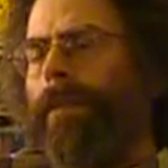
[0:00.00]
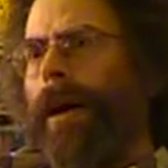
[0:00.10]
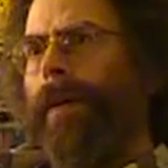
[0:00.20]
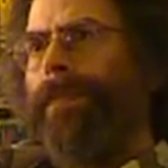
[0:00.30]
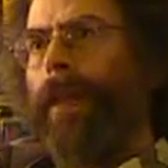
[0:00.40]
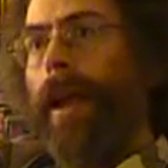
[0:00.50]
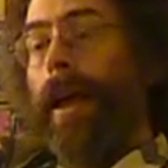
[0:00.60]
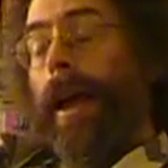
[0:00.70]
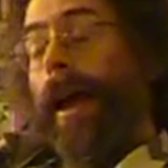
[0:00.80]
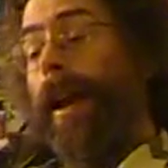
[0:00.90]
But
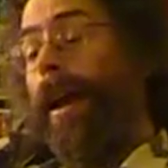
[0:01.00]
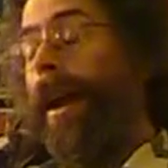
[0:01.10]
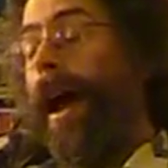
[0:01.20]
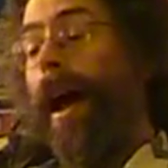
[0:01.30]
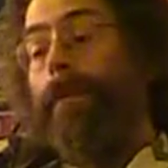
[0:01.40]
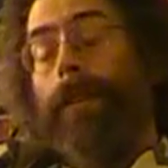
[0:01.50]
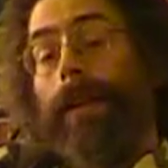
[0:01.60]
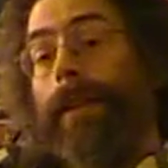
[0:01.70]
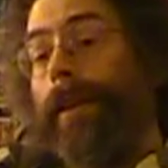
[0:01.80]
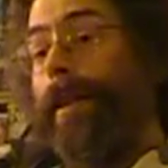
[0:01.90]
and it
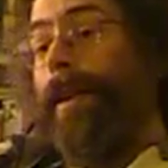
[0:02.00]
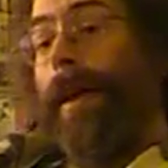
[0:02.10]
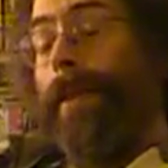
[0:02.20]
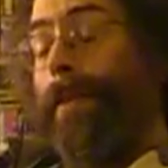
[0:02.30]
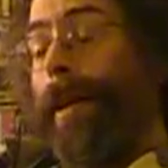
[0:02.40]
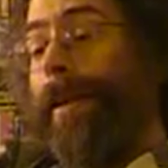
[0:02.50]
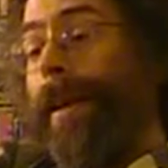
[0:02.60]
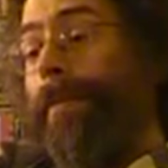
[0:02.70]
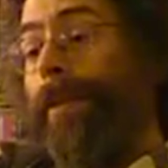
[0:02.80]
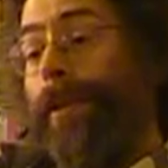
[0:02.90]
obviously is not the best
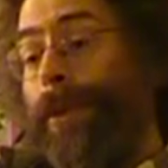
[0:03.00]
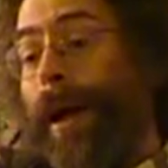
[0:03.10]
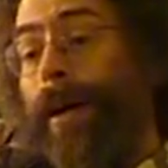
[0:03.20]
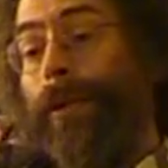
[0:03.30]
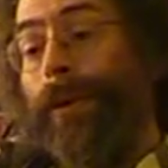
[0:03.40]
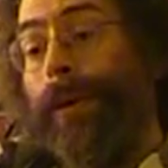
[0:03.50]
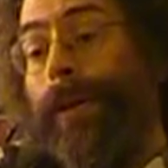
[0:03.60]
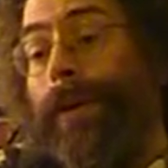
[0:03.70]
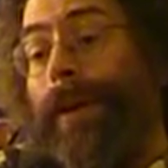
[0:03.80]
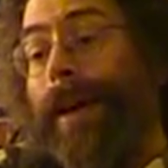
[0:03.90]
game to
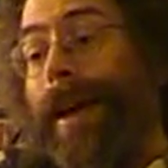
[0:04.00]
solo